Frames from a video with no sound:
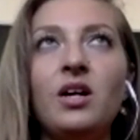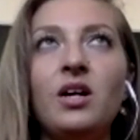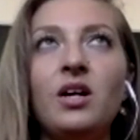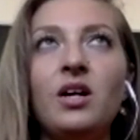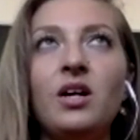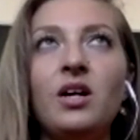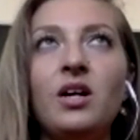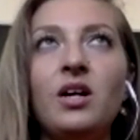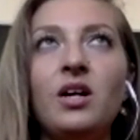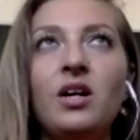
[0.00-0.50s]

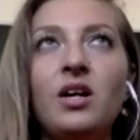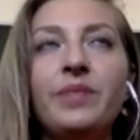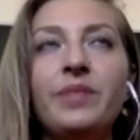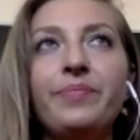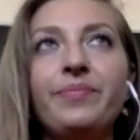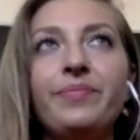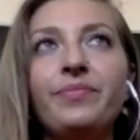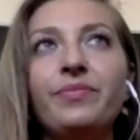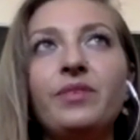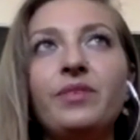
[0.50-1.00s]

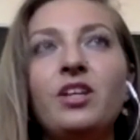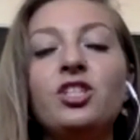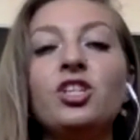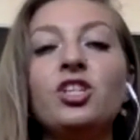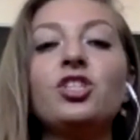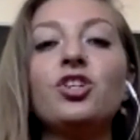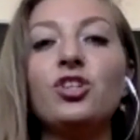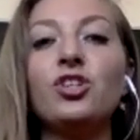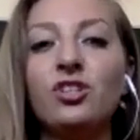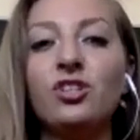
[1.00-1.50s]
dessert
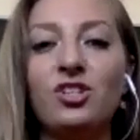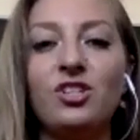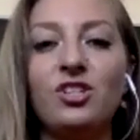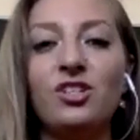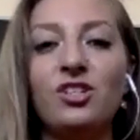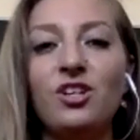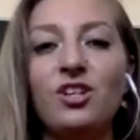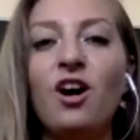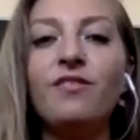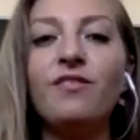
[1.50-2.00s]
of
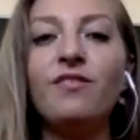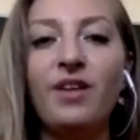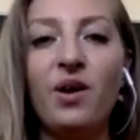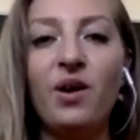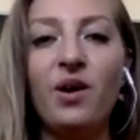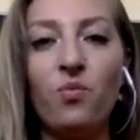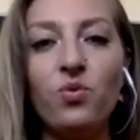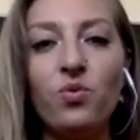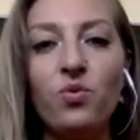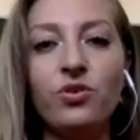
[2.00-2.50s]
that
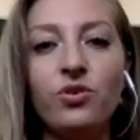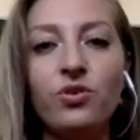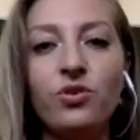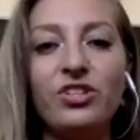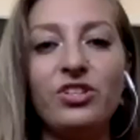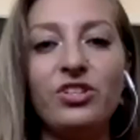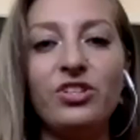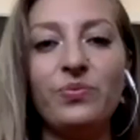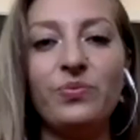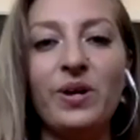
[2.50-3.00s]
world,
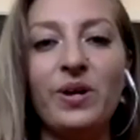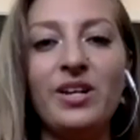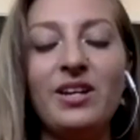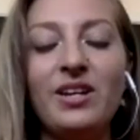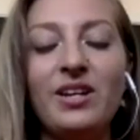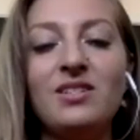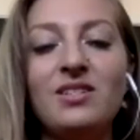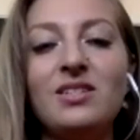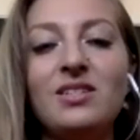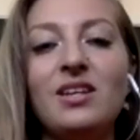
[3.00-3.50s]
right? It's
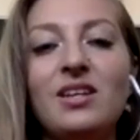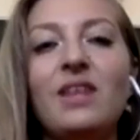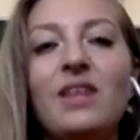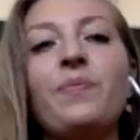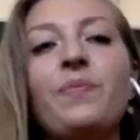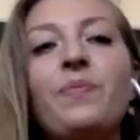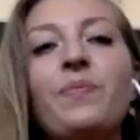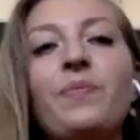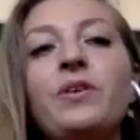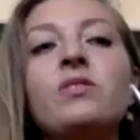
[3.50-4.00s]
like
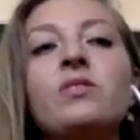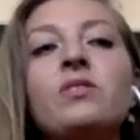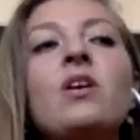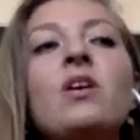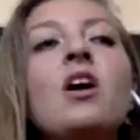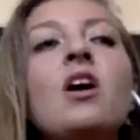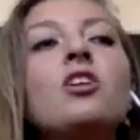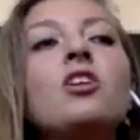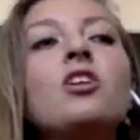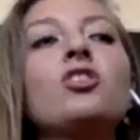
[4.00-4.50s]
there's
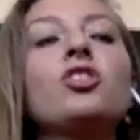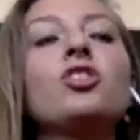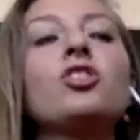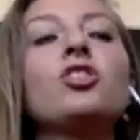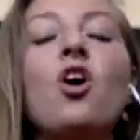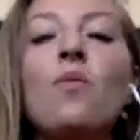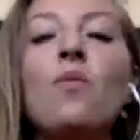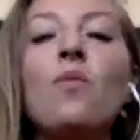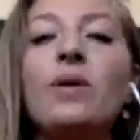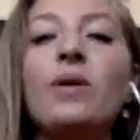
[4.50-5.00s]
so
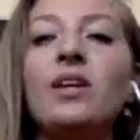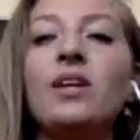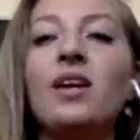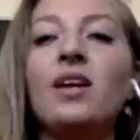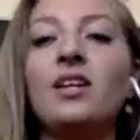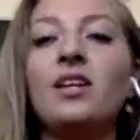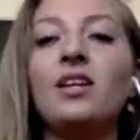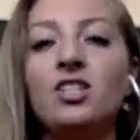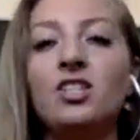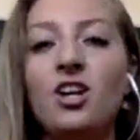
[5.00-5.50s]
many
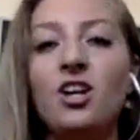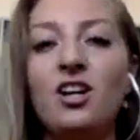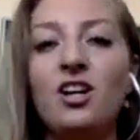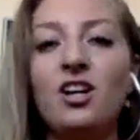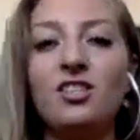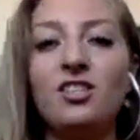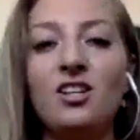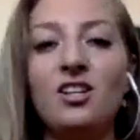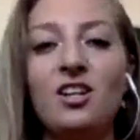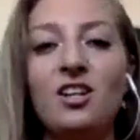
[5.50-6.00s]

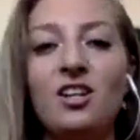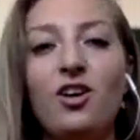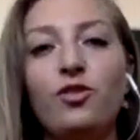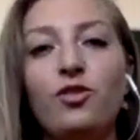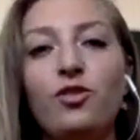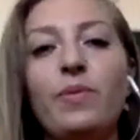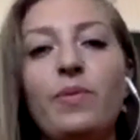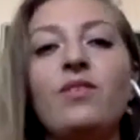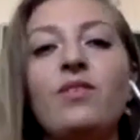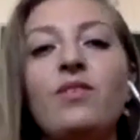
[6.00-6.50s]
antioxidant health
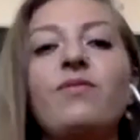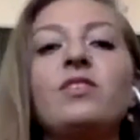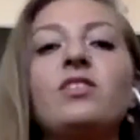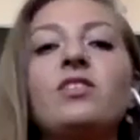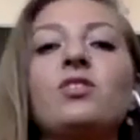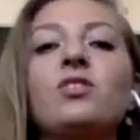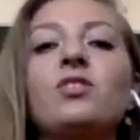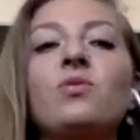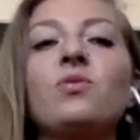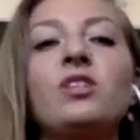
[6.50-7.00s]
benefits
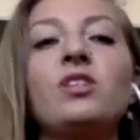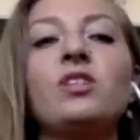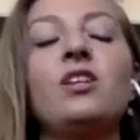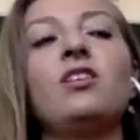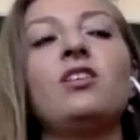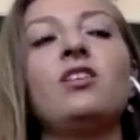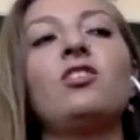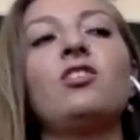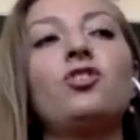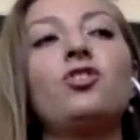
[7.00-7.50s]
associated to
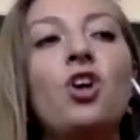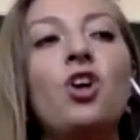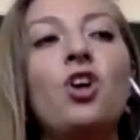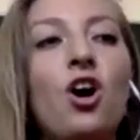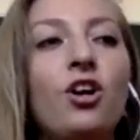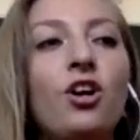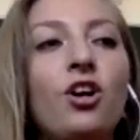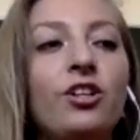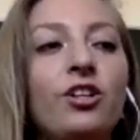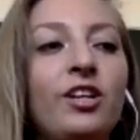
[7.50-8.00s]

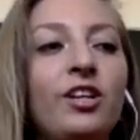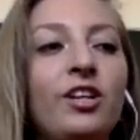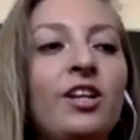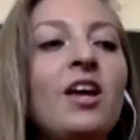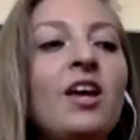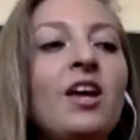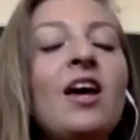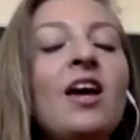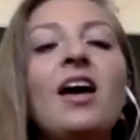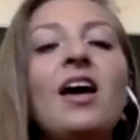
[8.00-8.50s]
chocolate,
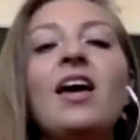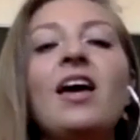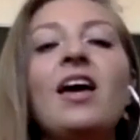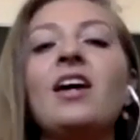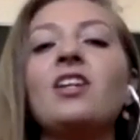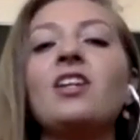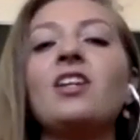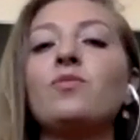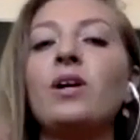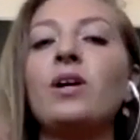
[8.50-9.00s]
and
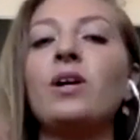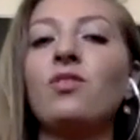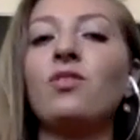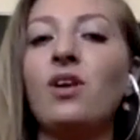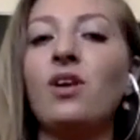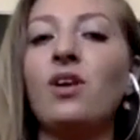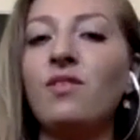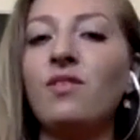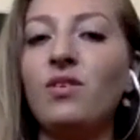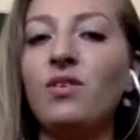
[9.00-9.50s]
you might
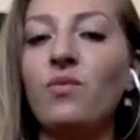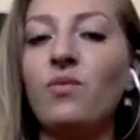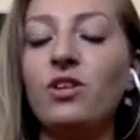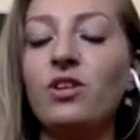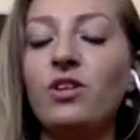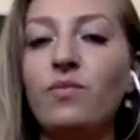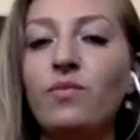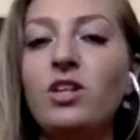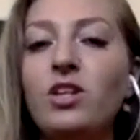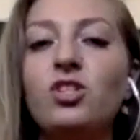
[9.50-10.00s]
crave it when you're
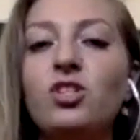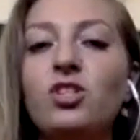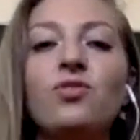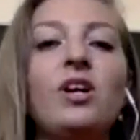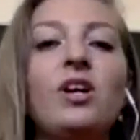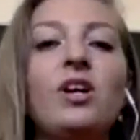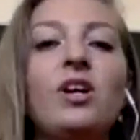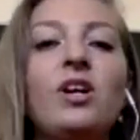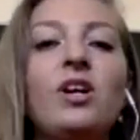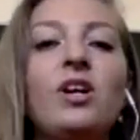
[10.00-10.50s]

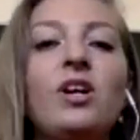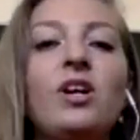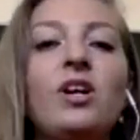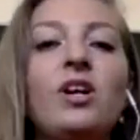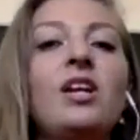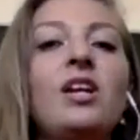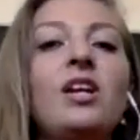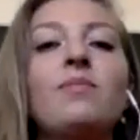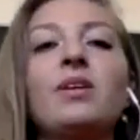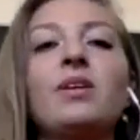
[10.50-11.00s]
menstruating
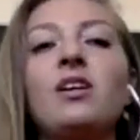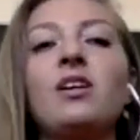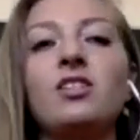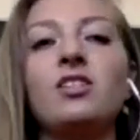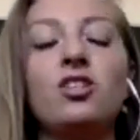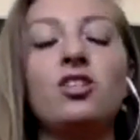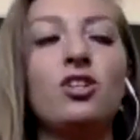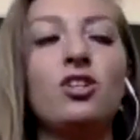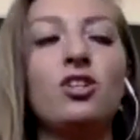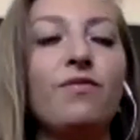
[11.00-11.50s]
because it's
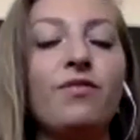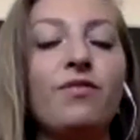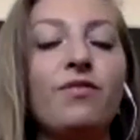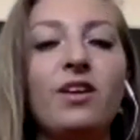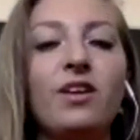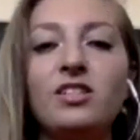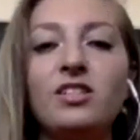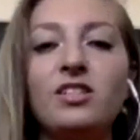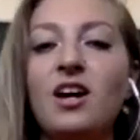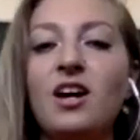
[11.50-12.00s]
good for that
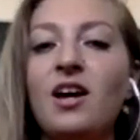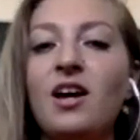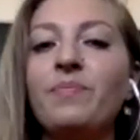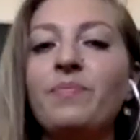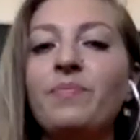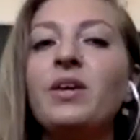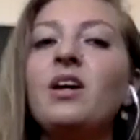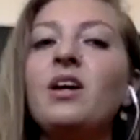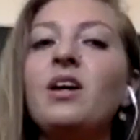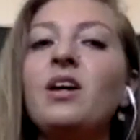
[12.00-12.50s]
time
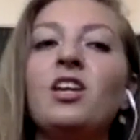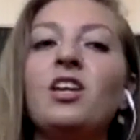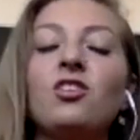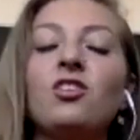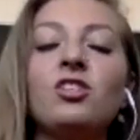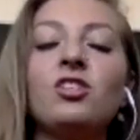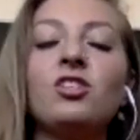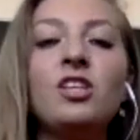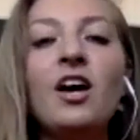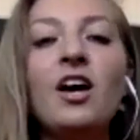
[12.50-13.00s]
in your
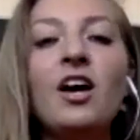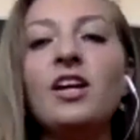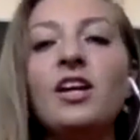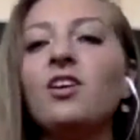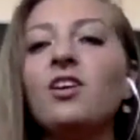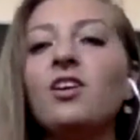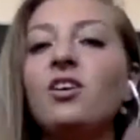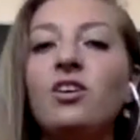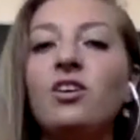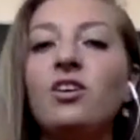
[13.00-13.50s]

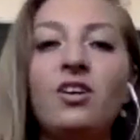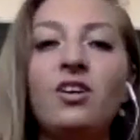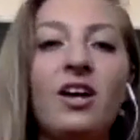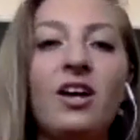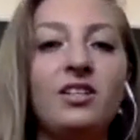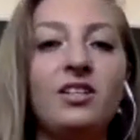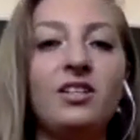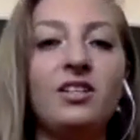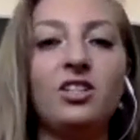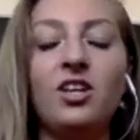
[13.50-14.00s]
cycle, and
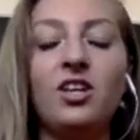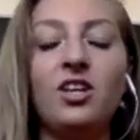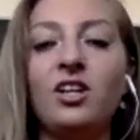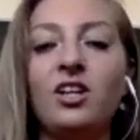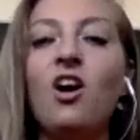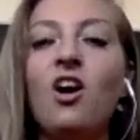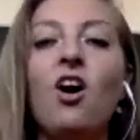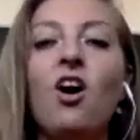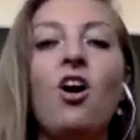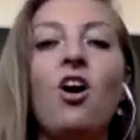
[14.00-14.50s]
like
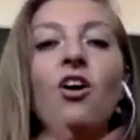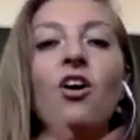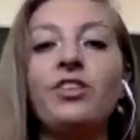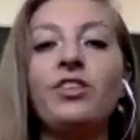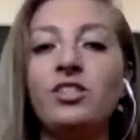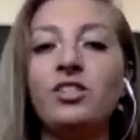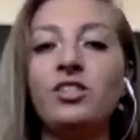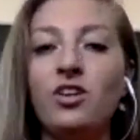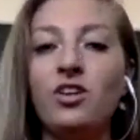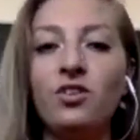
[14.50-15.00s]
all these
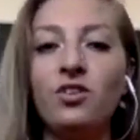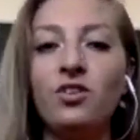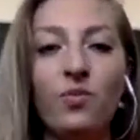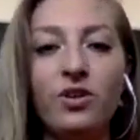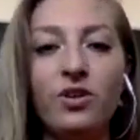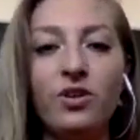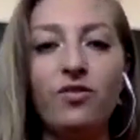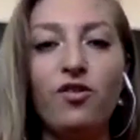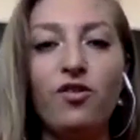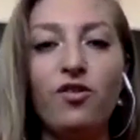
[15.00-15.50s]
other
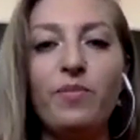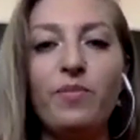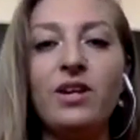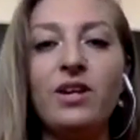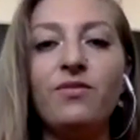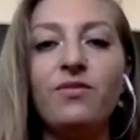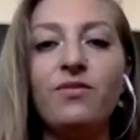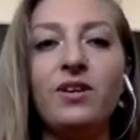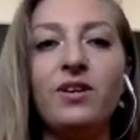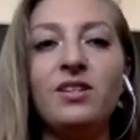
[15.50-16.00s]
wonderful
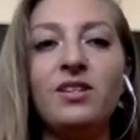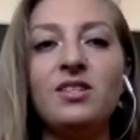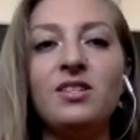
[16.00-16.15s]
benefits,